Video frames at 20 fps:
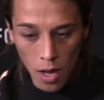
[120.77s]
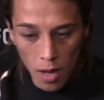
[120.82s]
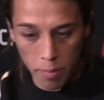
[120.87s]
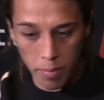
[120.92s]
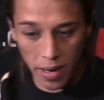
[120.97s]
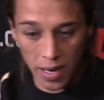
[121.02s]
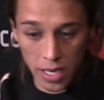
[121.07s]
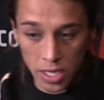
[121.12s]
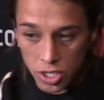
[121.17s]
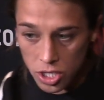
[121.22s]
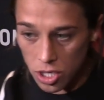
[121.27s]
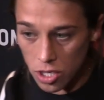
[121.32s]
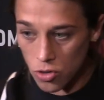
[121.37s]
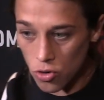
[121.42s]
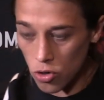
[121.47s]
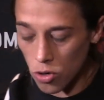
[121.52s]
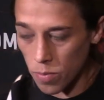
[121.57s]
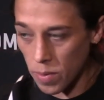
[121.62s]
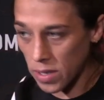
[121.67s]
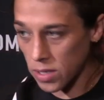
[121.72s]
Balenji
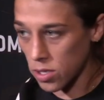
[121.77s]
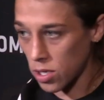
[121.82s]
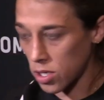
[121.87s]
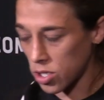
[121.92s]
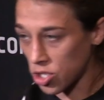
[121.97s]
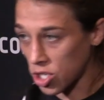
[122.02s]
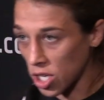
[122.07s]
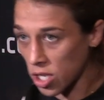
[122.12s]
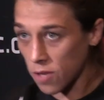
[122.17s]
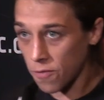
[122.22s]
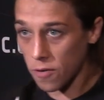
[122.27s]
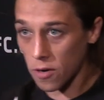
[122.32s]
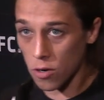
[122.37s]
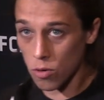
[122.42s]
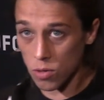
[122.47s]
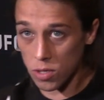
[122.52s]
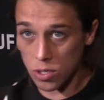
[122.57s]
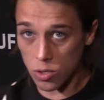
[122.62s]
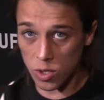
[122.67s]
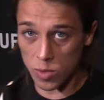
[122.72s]
Group and Jennifer,
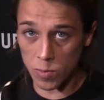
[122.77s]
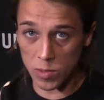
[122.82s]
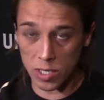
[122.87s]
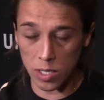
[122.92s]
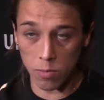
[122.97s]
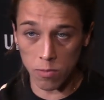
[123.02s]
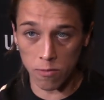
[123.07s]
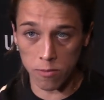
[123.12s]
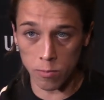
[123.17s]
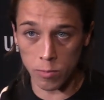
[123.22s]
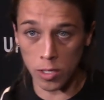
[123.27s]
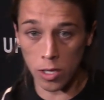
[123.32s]
who is responsible for me,